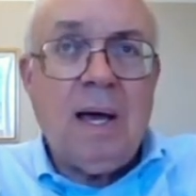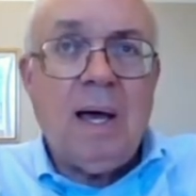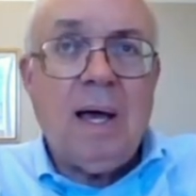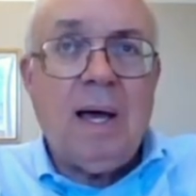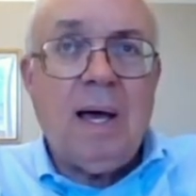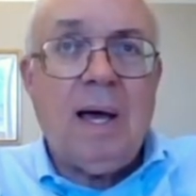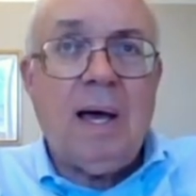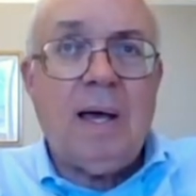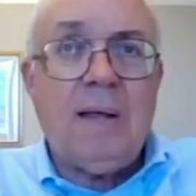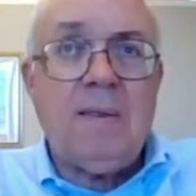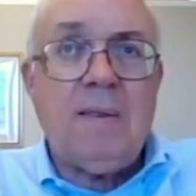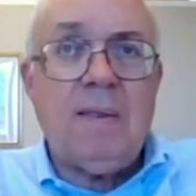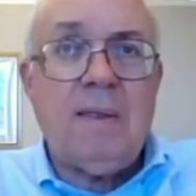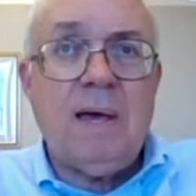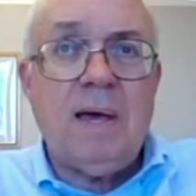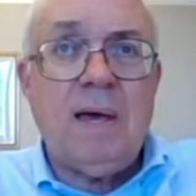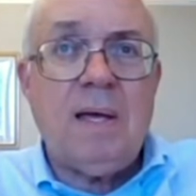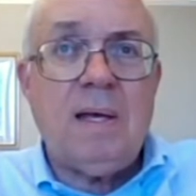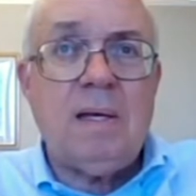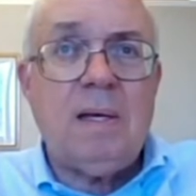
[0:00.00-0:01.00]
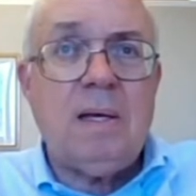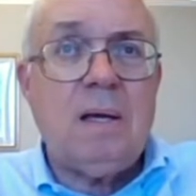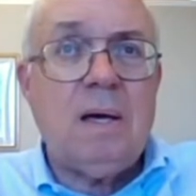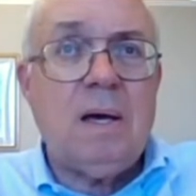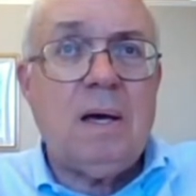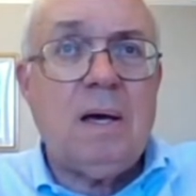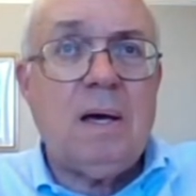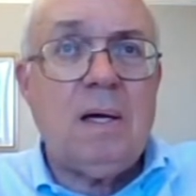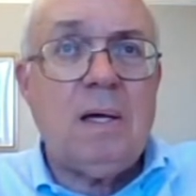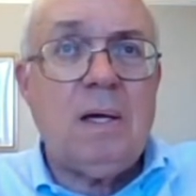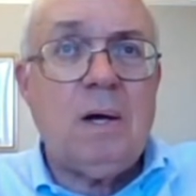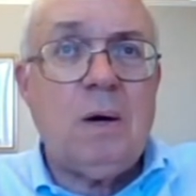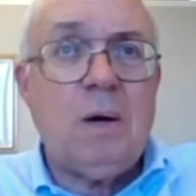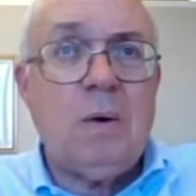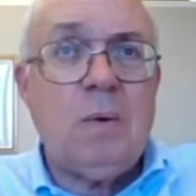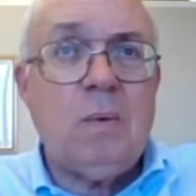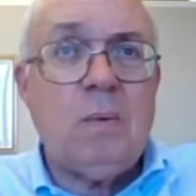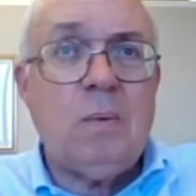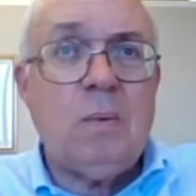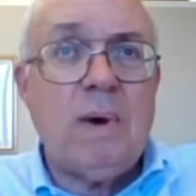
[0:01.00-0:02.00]
And then, you
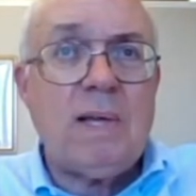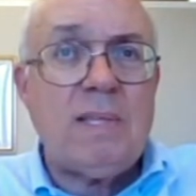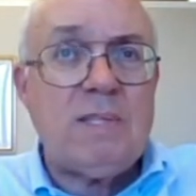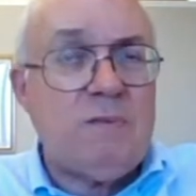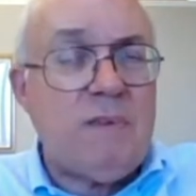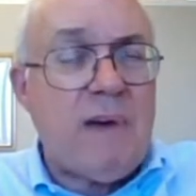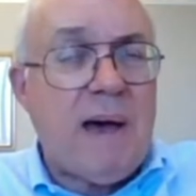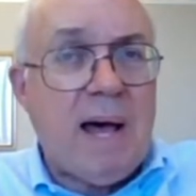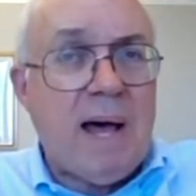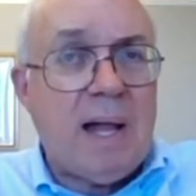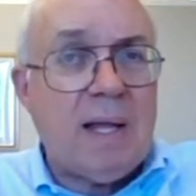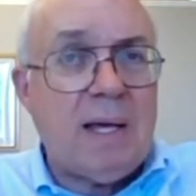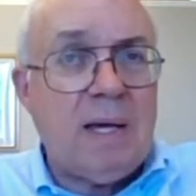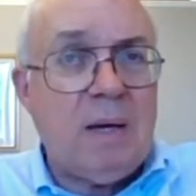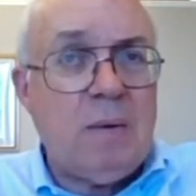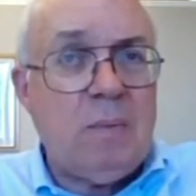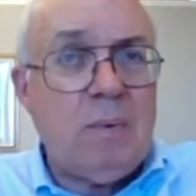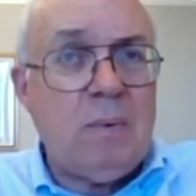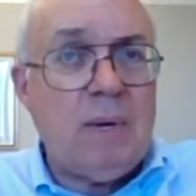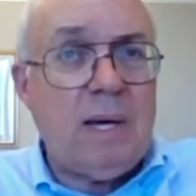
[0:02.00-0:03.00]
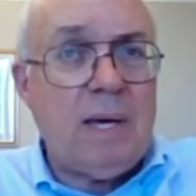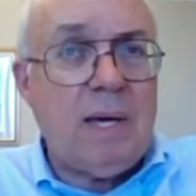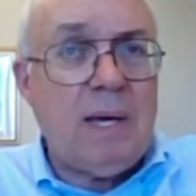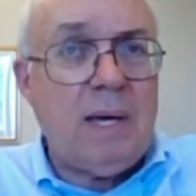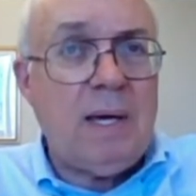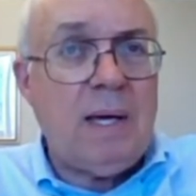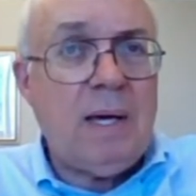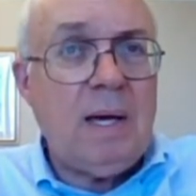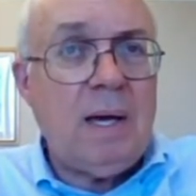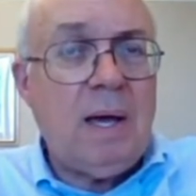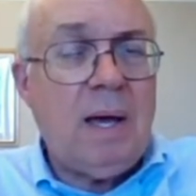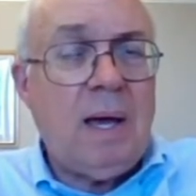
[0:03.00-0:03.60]
know, West Valley, we